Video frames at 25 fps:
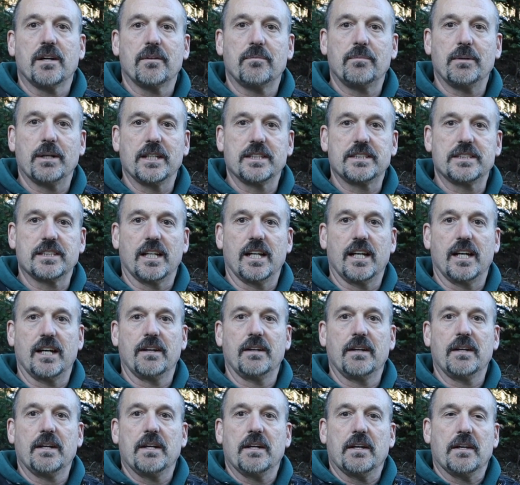But
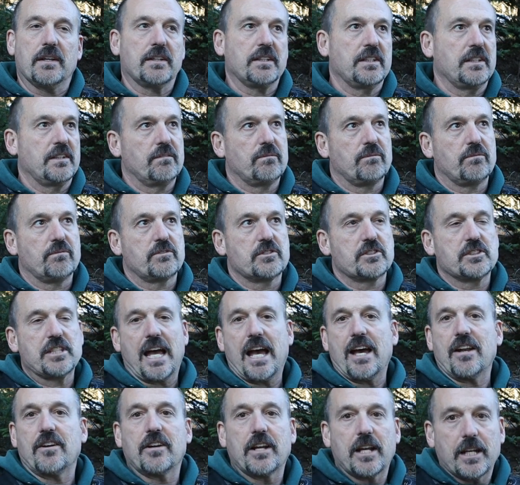
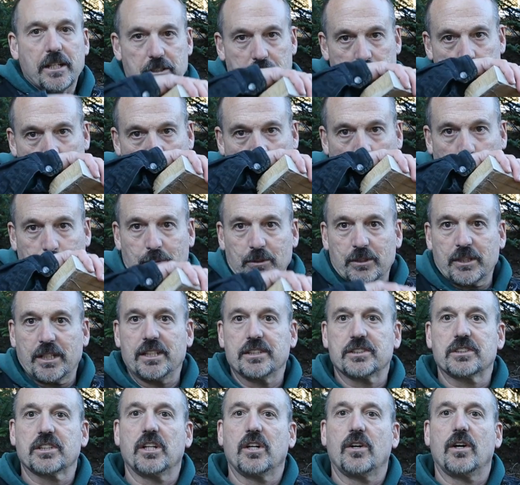Saturday, just a couple
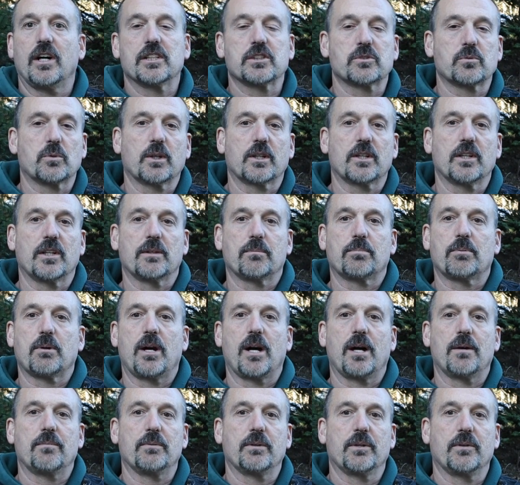days ago, I was working on the
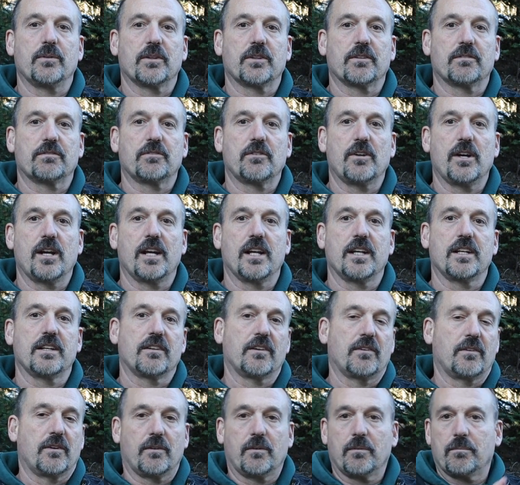property with a friend.
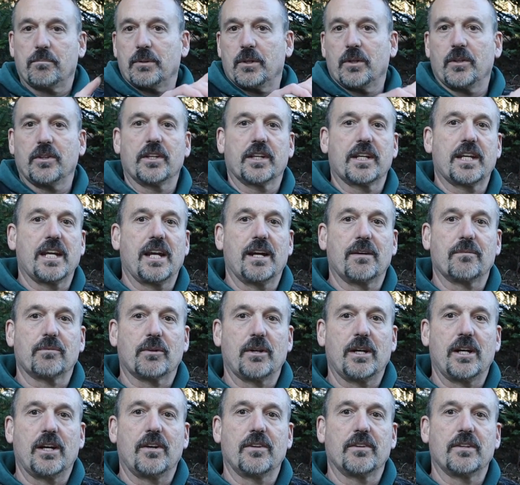We were building the
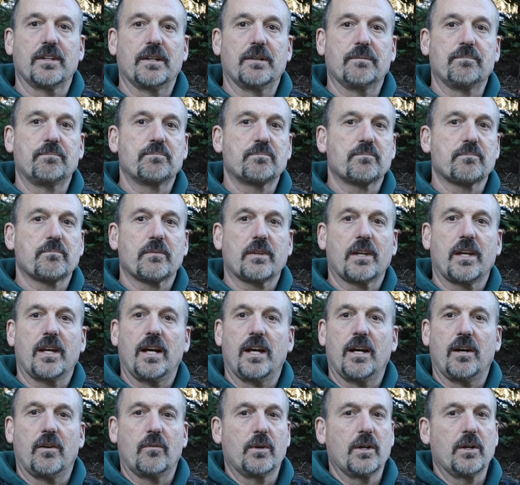campground.
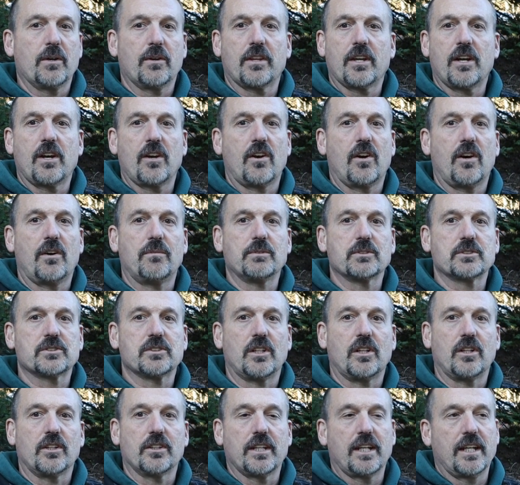And we were there almost
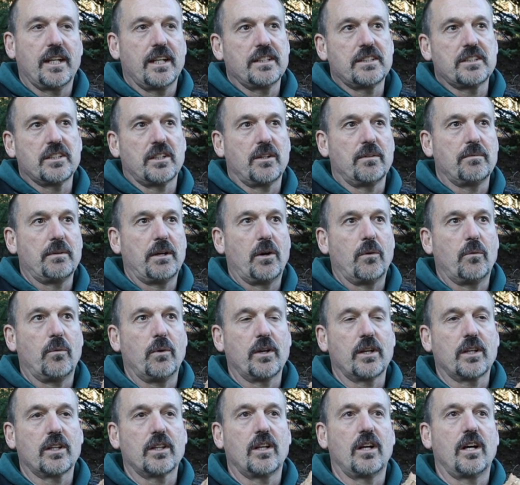all day till about
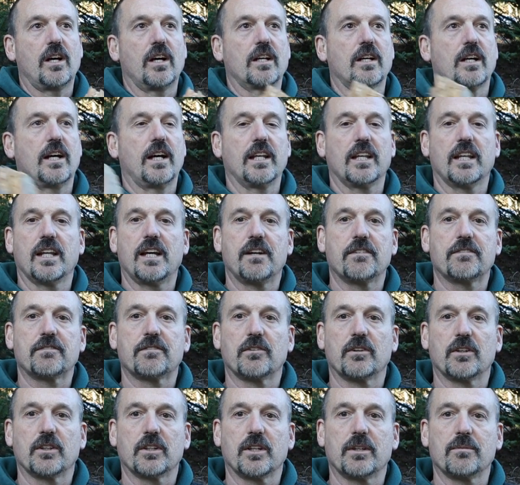1 o'clock. I left
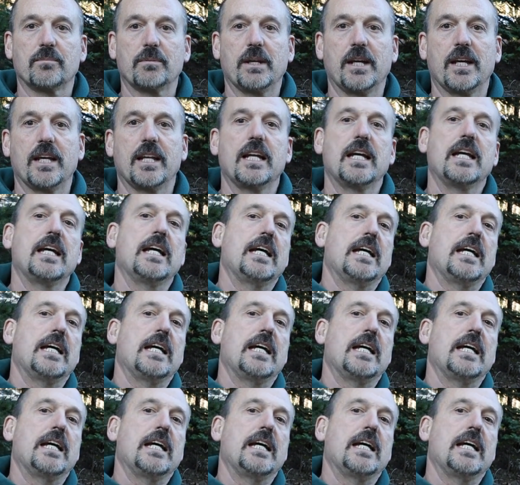for a little bit.